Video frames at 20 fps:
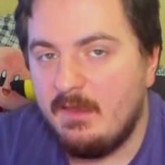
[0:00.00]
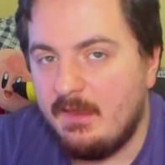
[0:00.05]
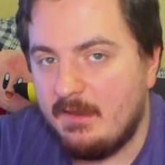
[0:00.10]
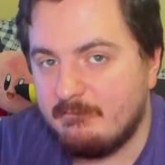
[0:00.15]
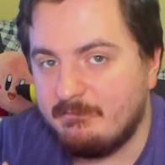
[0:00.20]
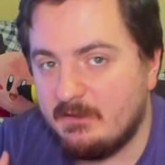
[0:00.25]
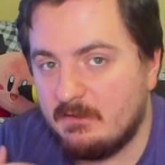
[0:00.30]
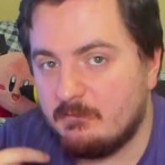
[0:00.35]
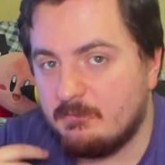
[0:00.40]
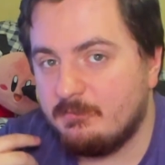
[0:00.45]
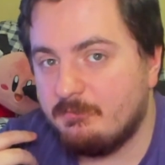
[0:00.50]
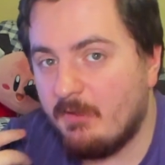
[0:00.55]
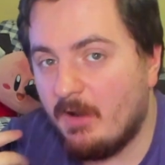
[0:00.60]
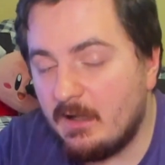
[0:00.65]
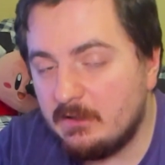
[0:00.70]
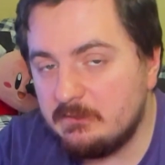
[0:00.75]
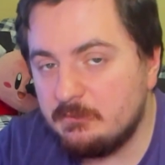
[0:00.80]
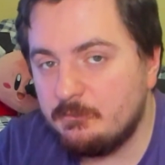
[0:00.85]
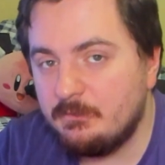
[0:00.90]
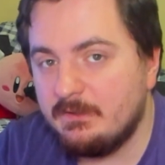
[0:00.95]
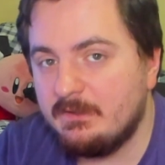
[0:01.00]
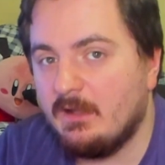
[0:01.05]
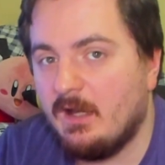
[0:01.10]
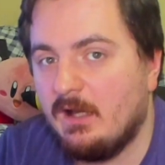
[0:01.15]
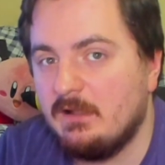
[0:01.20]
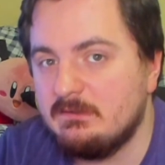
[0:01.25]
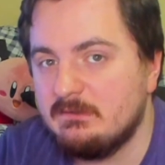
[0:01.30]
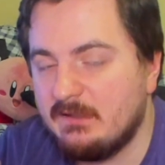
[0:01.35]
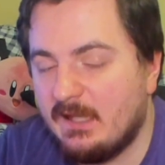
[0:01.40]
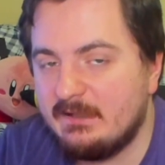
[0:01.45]
If they're following
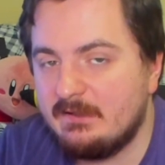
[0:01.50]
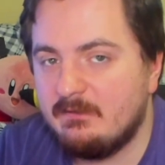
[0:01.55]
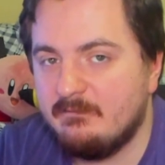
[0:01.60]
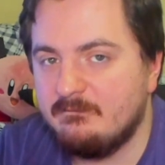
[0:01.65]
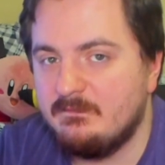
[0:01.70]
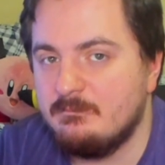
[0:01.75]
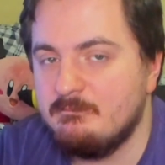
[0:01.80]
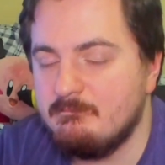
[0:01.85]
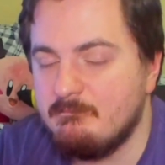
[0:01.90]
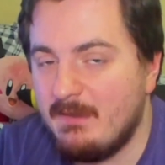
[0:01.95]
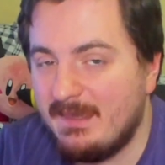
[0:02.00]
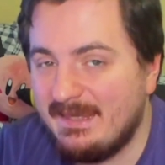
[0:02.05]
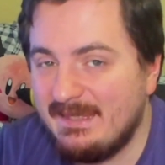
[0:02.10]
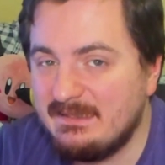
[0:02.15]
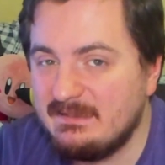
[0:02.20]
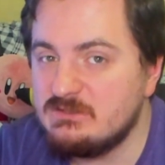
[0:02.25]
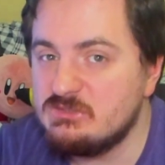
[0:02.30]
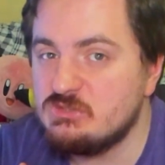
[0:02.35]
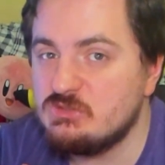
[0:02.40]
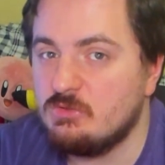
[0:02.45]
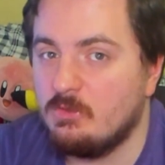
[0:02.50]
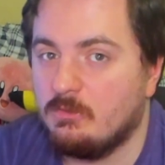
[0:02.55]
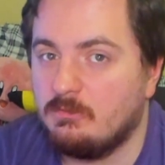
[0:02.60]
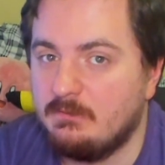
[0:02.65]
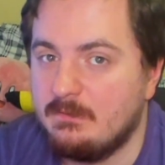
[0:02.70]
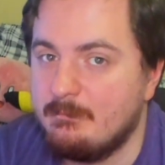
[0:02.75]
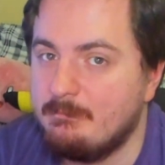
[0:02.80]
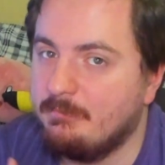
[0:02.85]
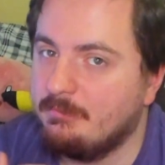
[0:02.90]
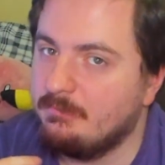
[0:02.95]
a lot of the main
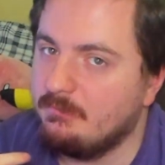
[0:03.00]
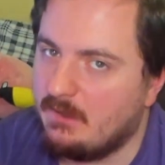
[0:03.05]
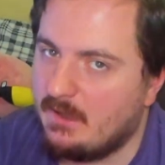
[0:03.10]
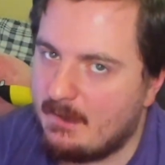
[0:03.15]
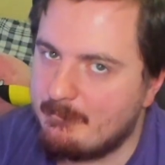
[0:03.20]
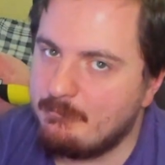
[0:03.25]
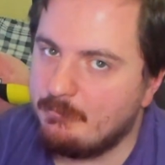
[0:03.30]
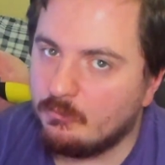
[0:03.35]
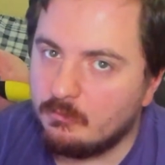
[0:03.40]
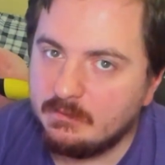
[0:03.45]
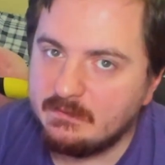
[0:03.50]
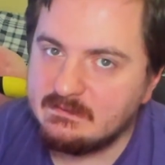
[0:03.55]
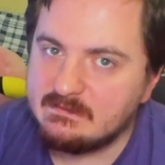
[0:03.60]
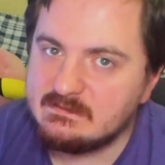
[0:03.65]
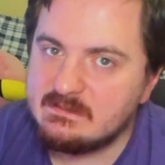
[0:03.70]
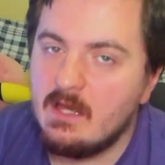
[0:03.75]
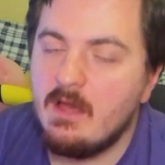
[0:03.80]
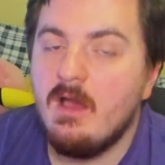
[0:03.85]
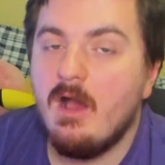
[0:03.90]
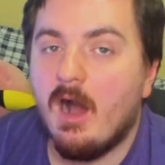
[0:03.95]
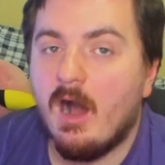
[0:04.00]
story plot points